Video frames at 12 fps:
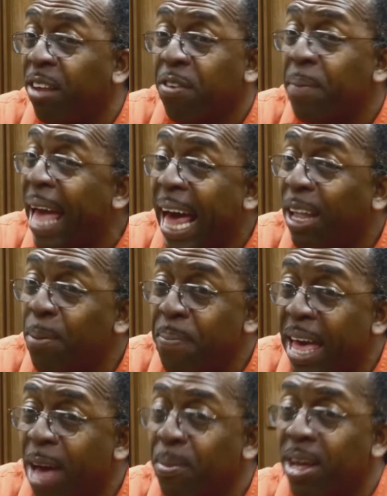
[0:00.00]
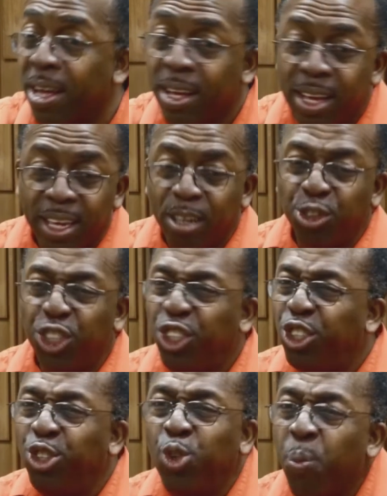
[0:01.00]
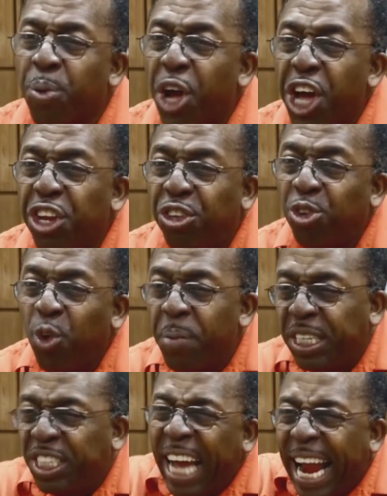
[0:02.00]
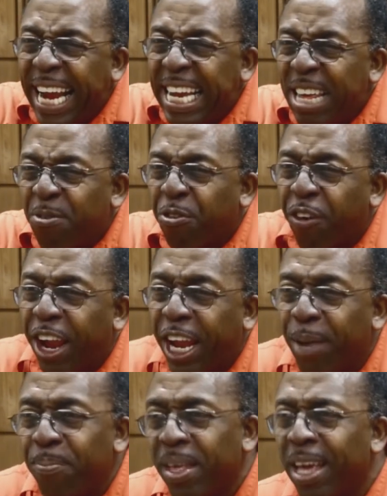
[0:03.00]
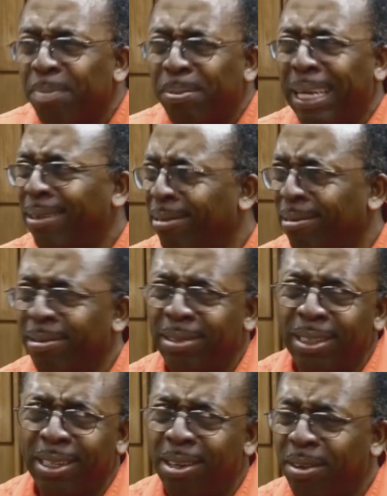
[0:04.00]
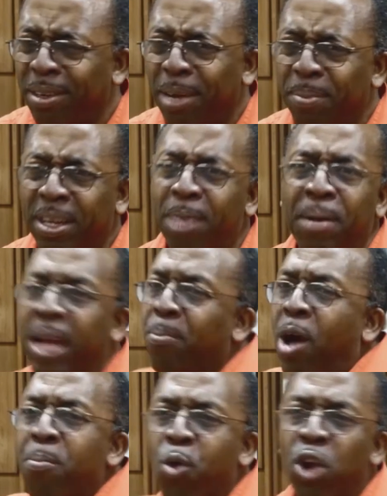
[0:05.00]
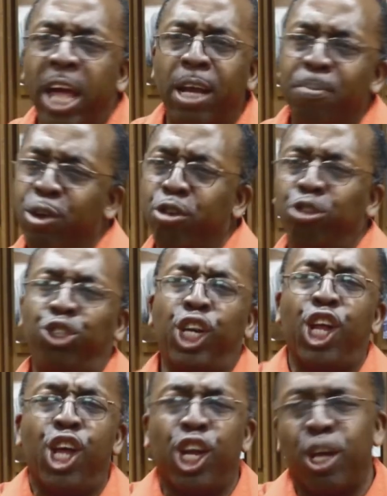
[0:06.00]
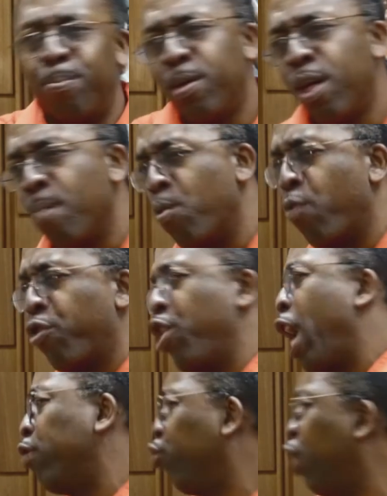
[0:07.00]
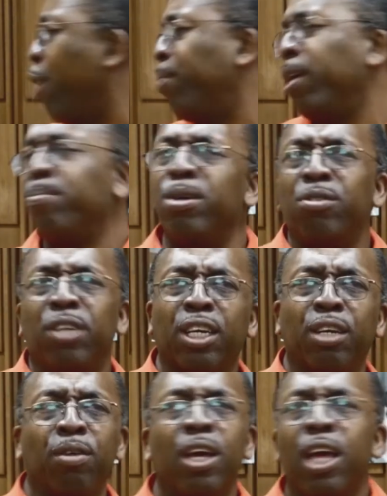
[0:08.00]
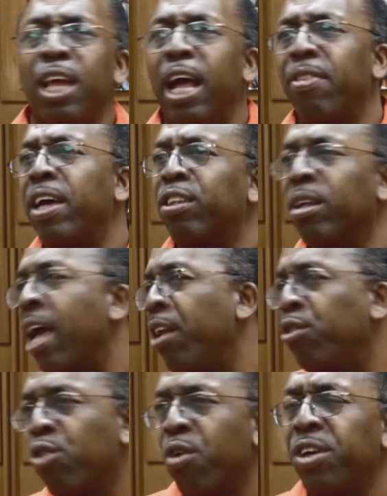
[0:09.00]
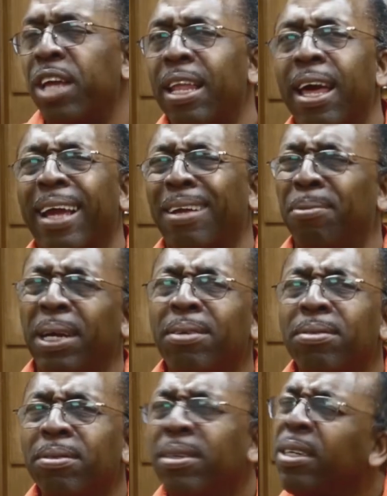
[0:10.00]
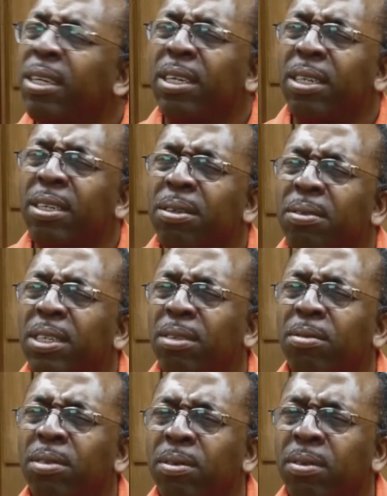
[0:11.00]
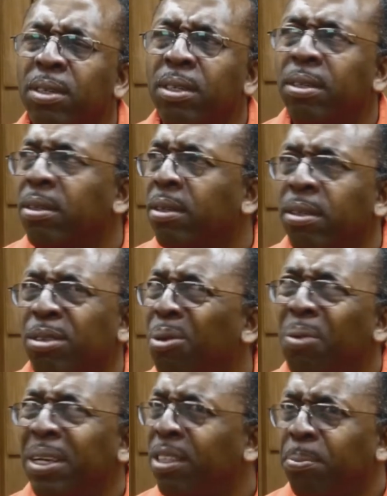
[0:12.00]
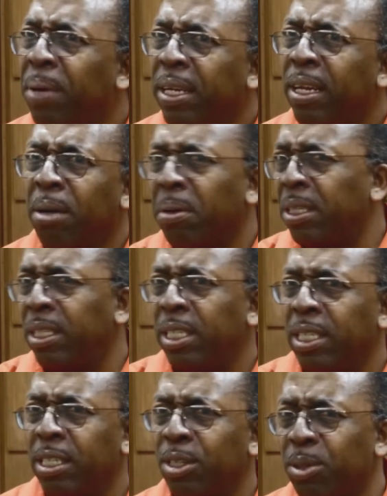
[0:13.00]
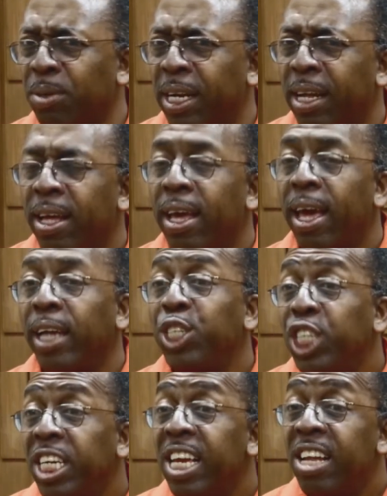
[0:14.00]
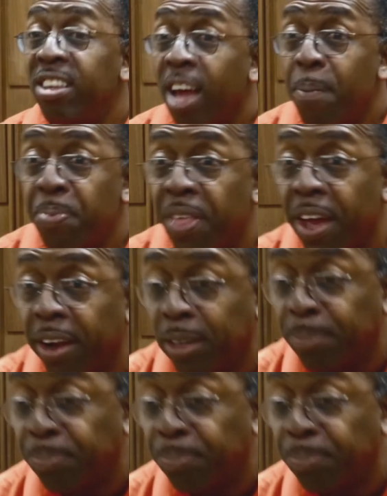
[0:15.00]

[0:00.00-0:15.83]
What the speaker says: from Alabama, just super unassuming, tiny frame. I'm like, and I'm like, I'm energetic, I'm more theatrical, I play music, and that's the kind of stories I like. And I'm like, what's the big deal? What's she gonna do, right? And she gets up there,